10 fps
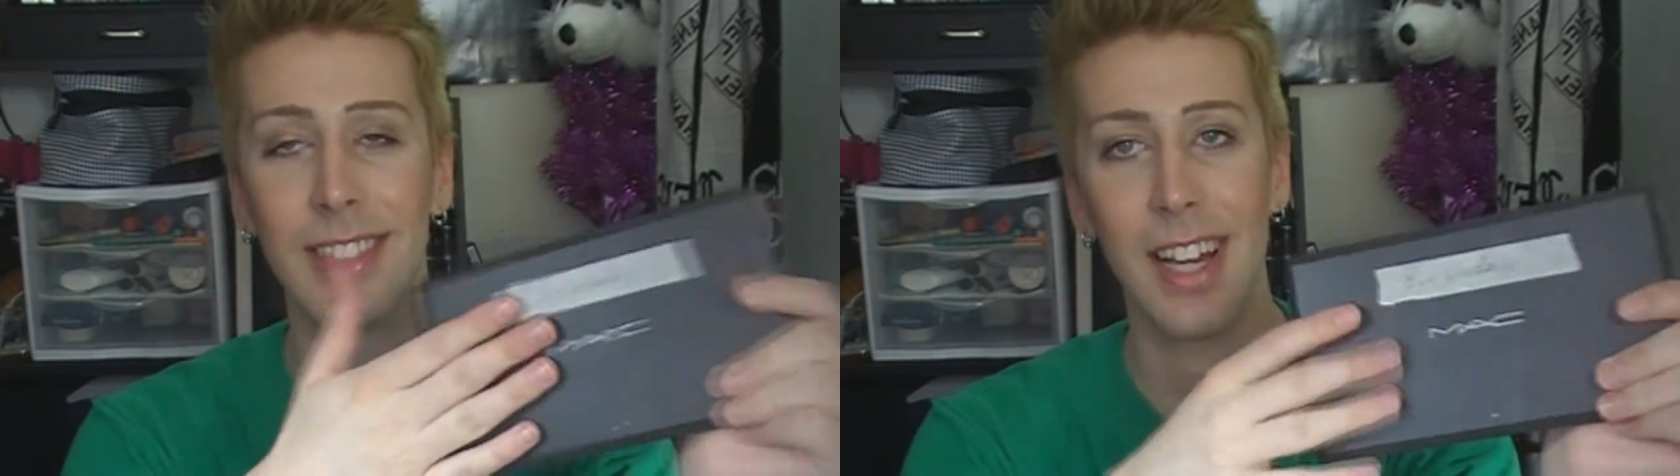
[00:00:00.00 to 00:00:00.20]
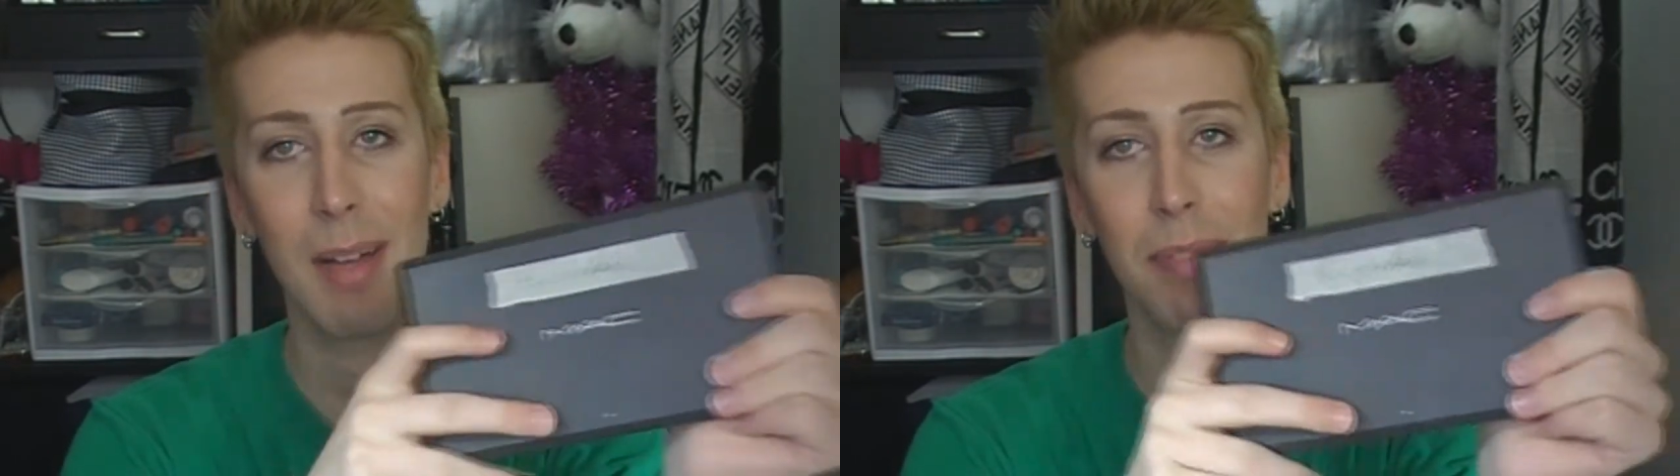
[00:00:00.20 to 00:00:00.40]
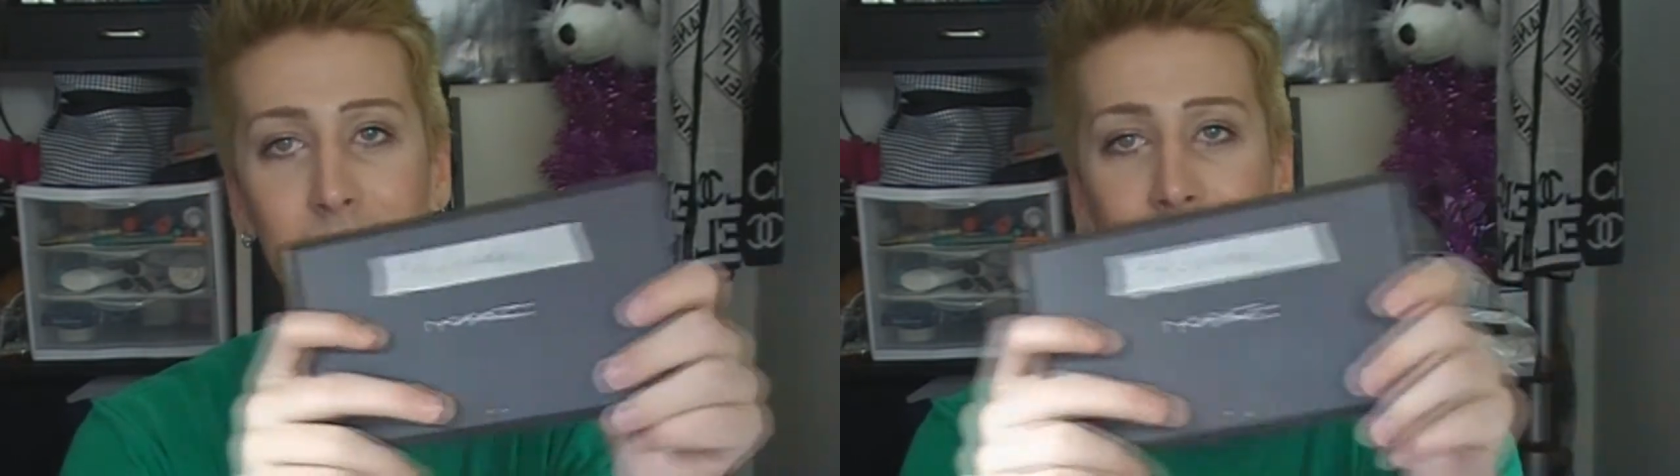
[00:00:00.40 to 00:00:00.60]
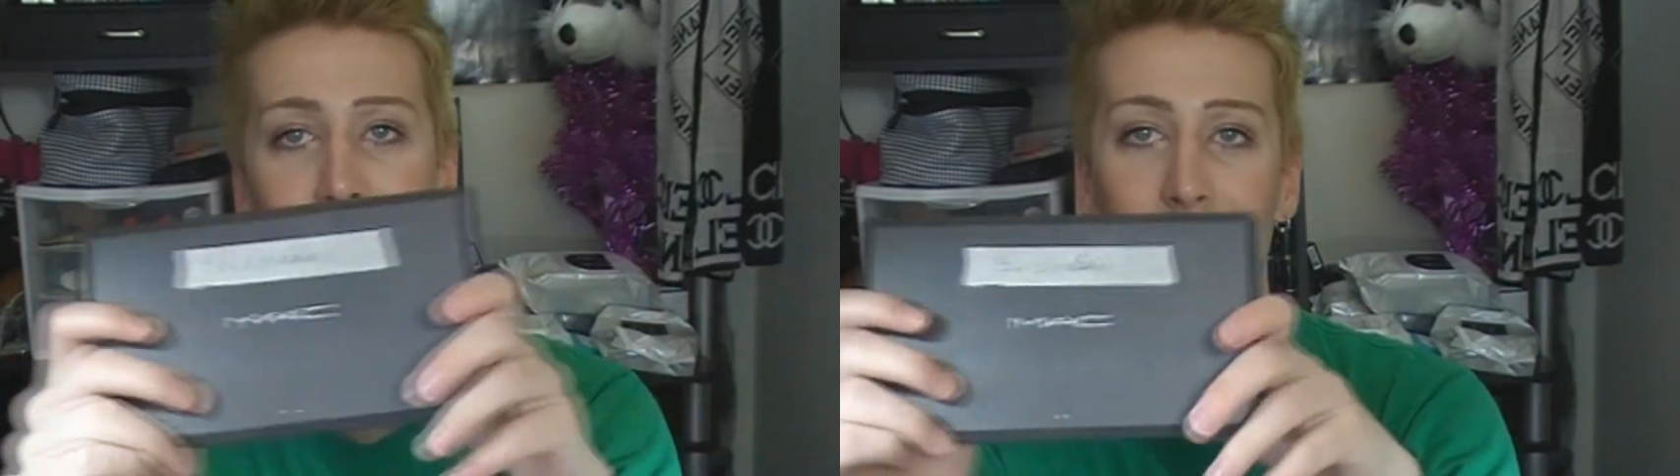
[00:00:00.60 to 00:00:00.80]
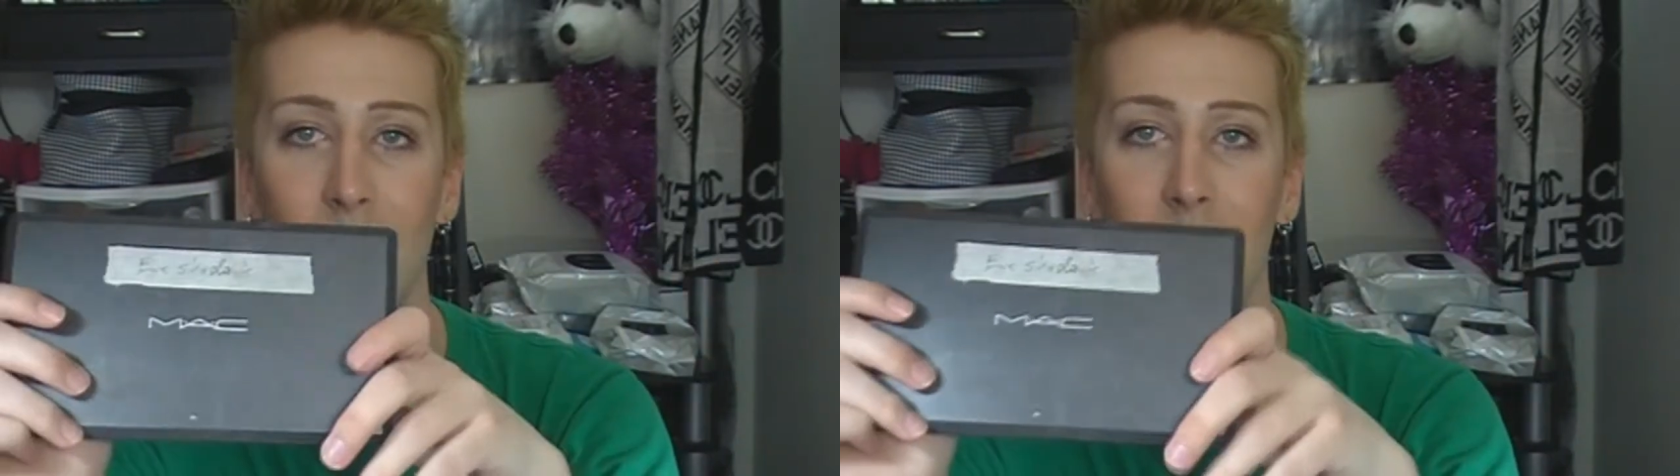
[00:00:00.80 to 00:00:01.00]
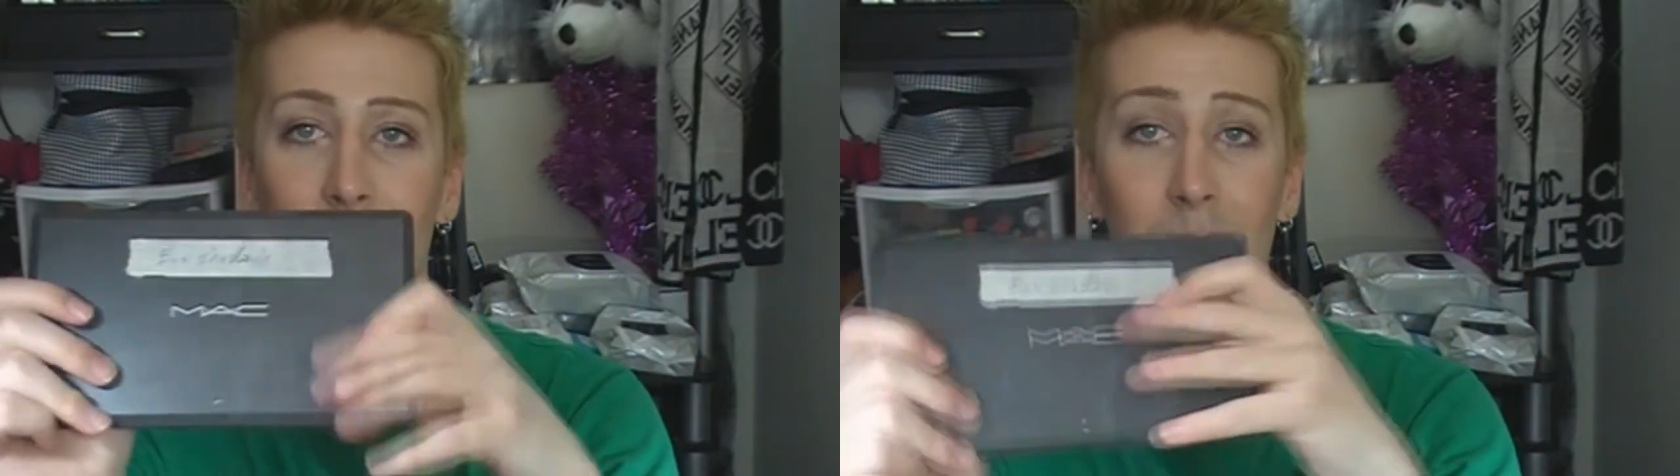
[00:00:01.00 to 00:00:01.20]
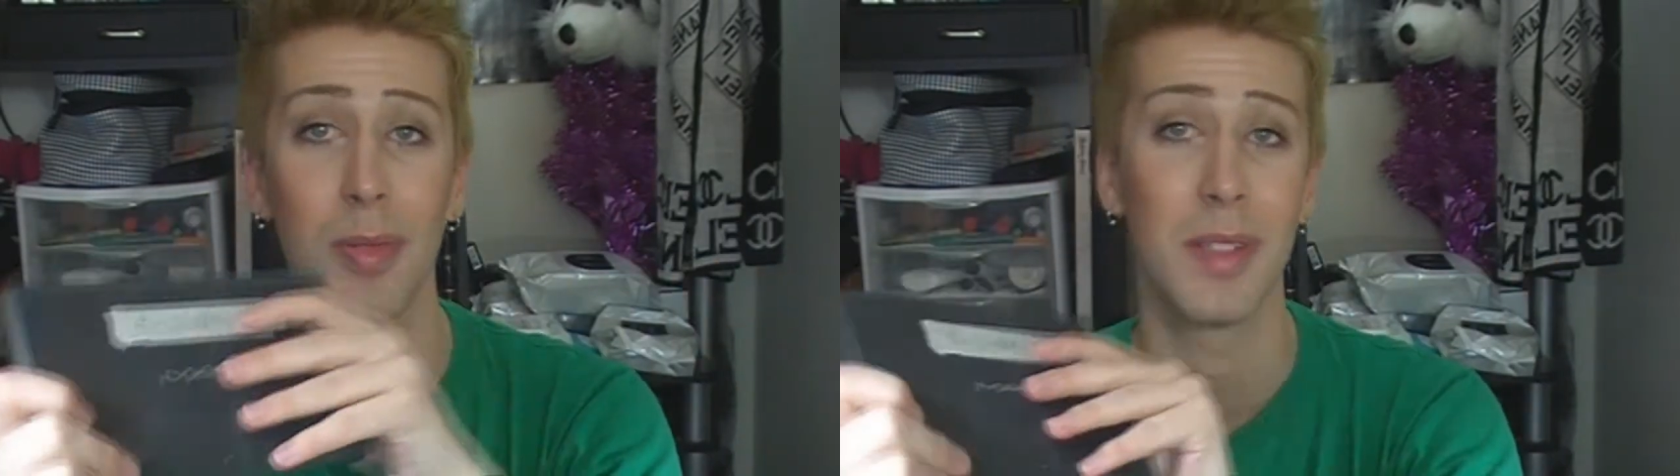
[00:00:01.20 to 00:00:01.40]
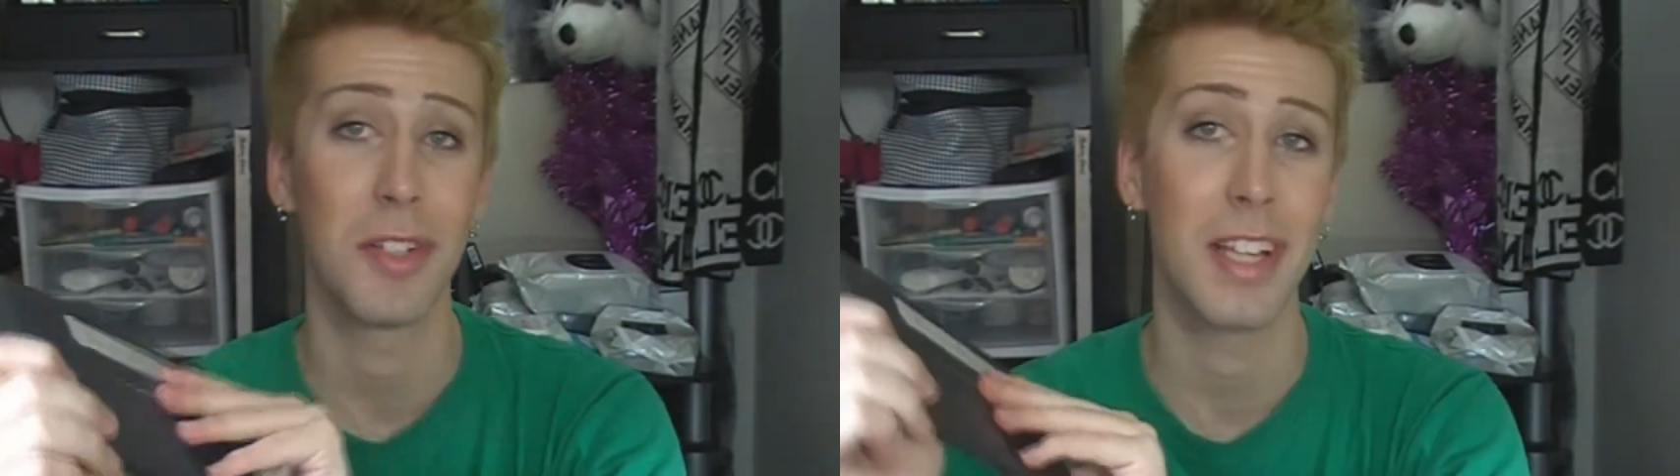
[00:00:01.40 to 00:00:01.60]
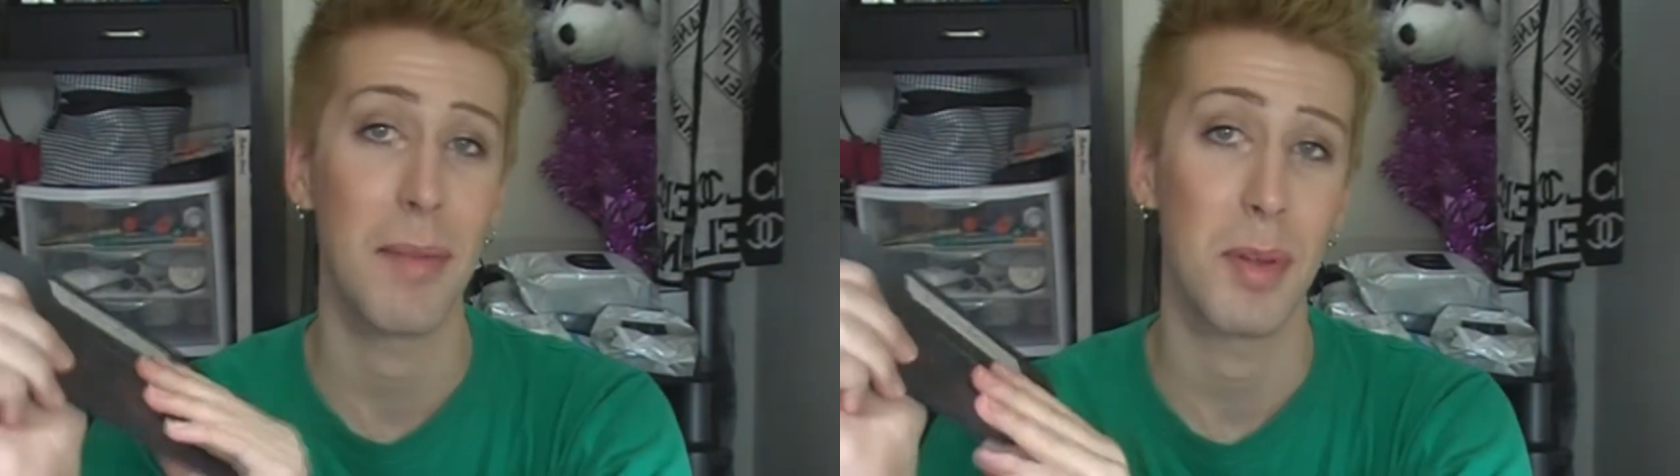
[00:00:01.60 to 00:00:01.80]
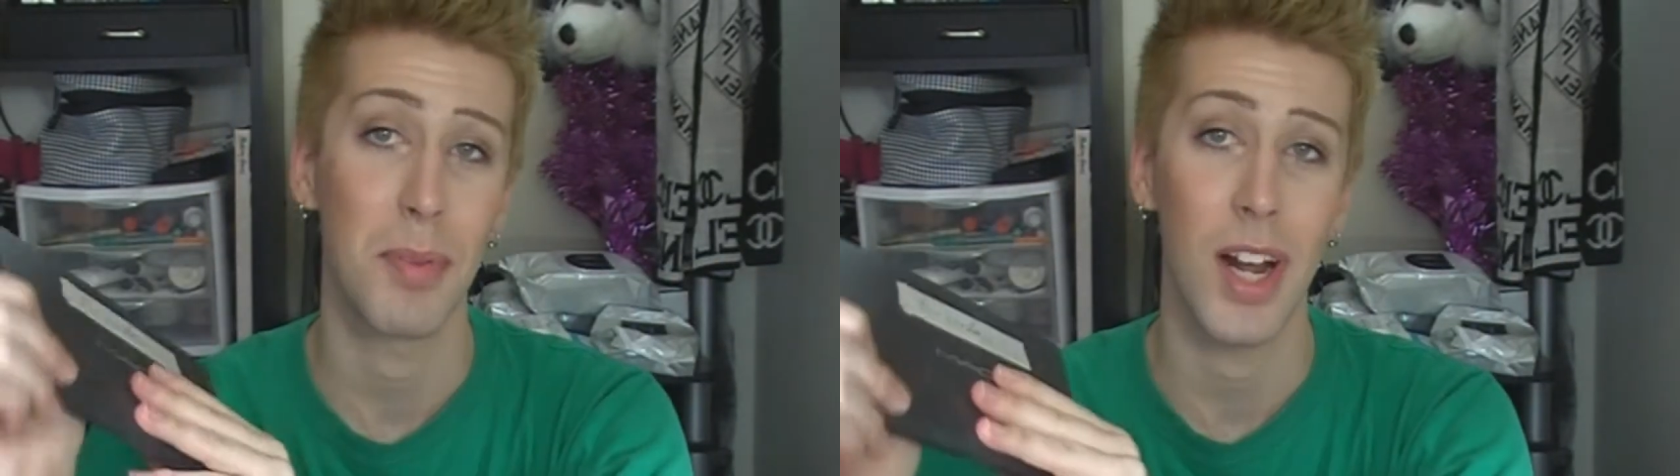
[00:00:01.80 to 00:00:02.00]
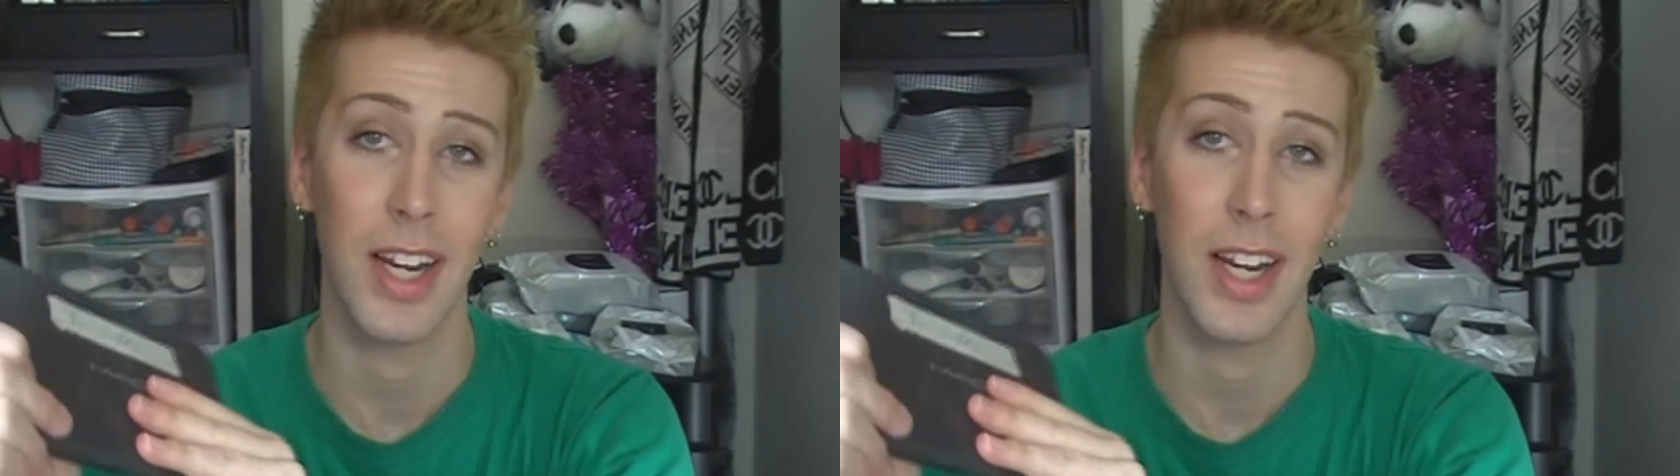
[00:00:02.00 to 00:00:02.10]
top and you have multiple different types of